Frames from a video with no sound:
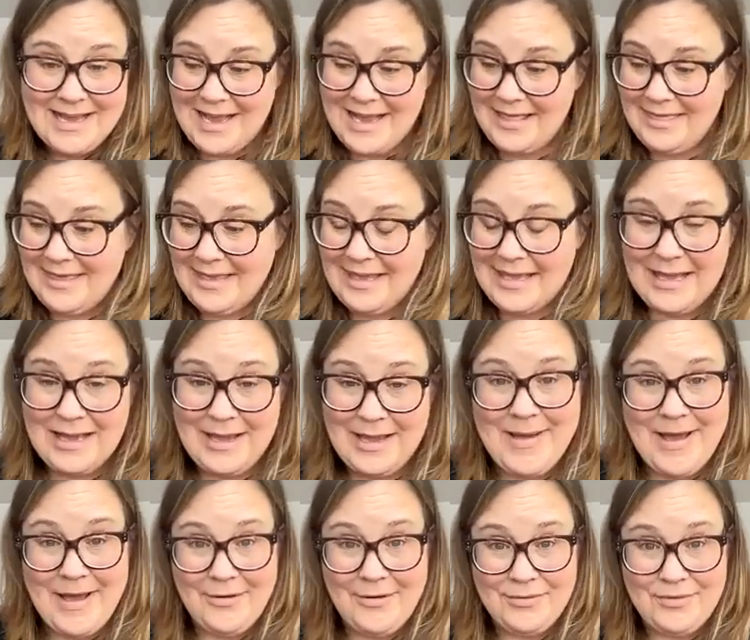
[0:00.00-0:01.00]
and thinking
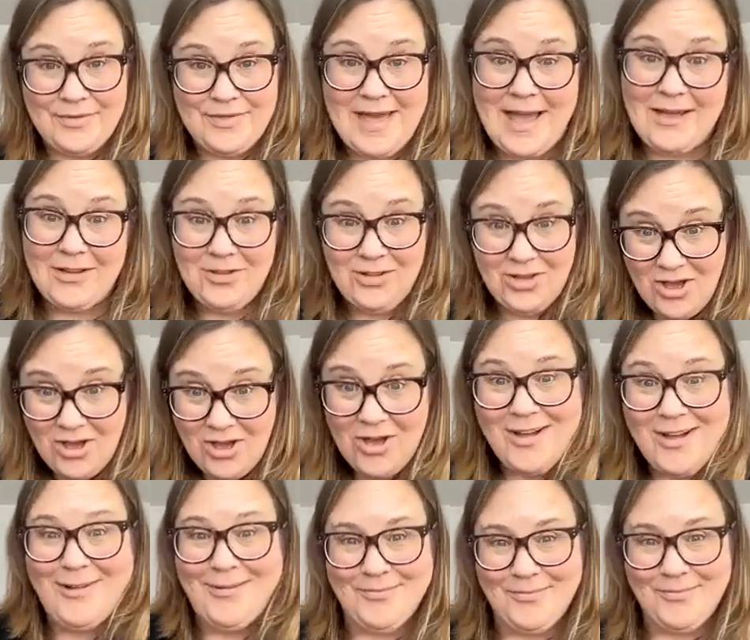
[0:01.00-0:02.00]
about that
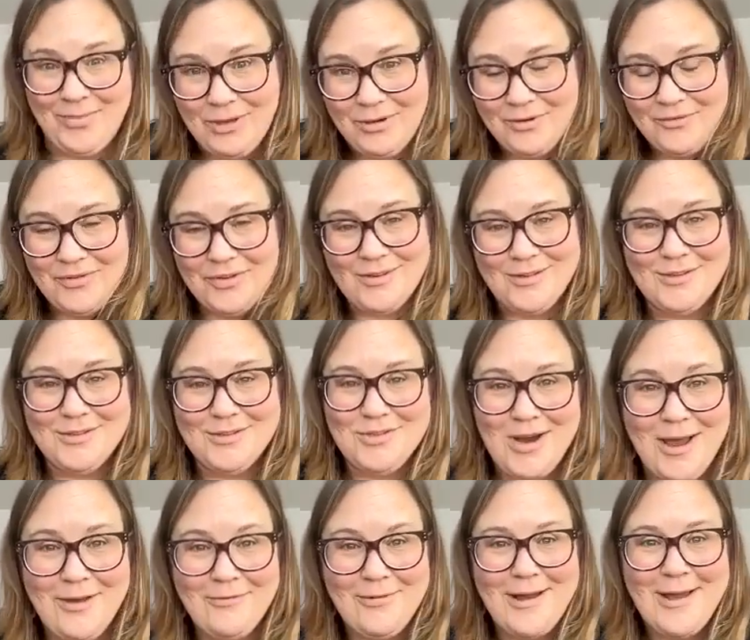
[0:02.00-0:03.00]
long, beautiful
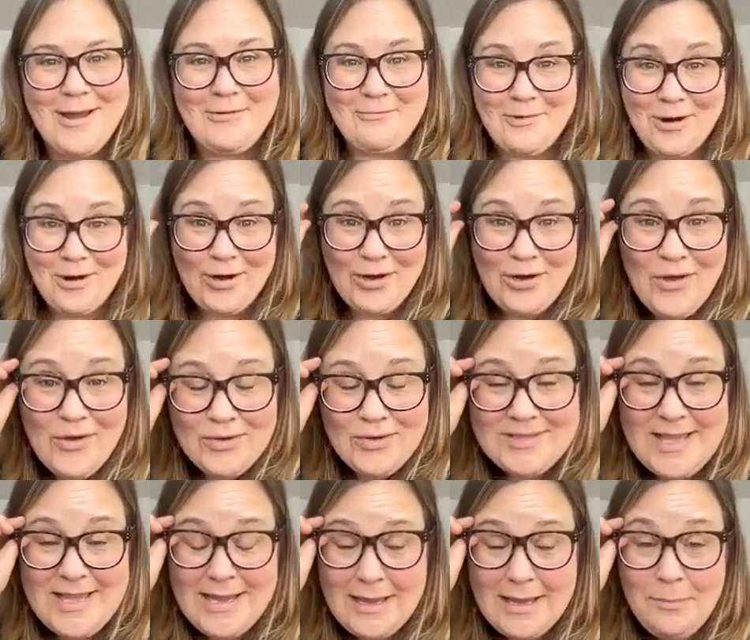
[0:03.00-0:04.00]
driveway and where it
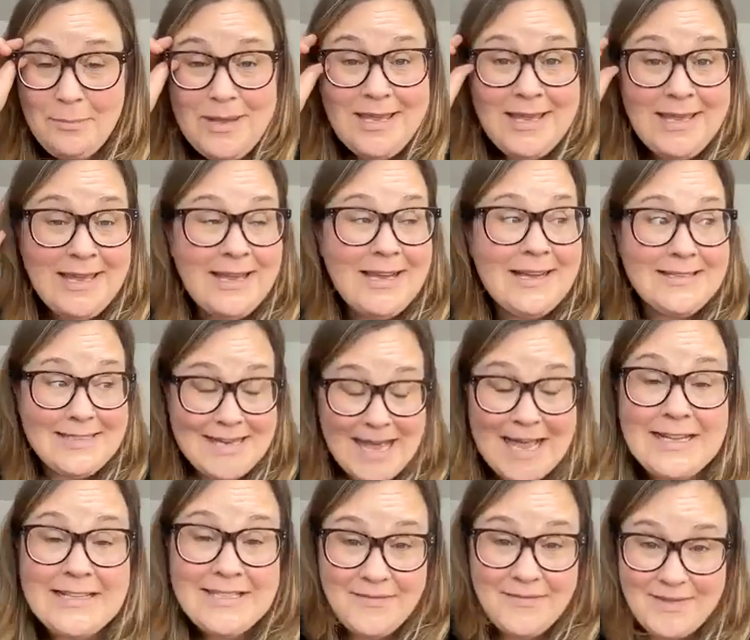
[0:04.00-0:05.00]
goes, that can be
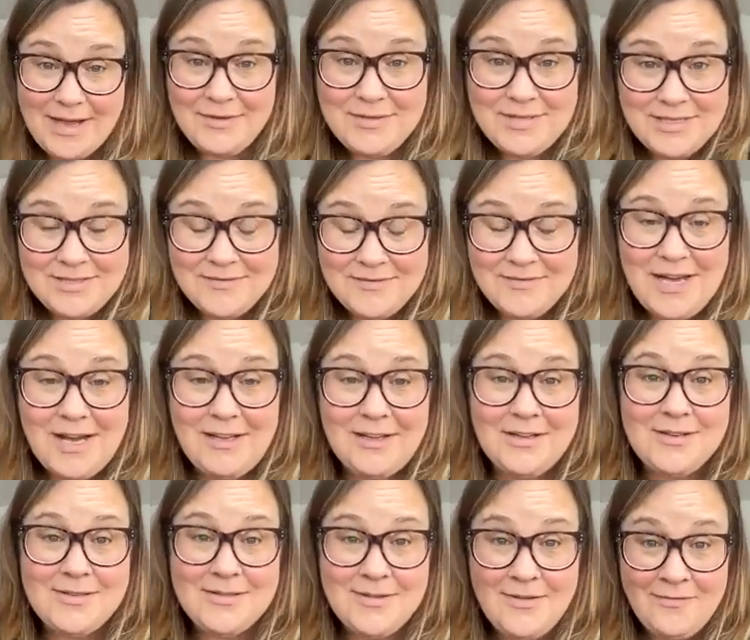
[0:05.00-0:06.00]
tens of thousands of
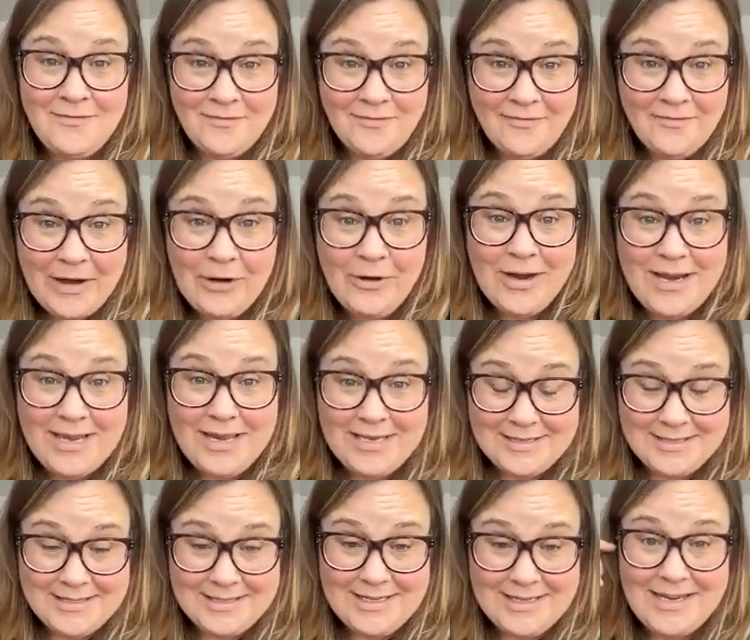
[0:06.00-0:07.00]
dollars very
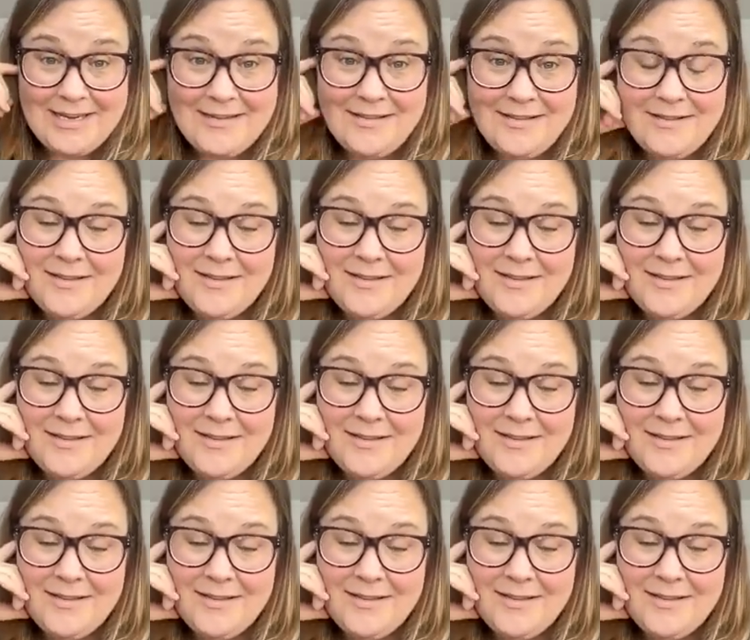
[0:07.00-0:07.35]
easily.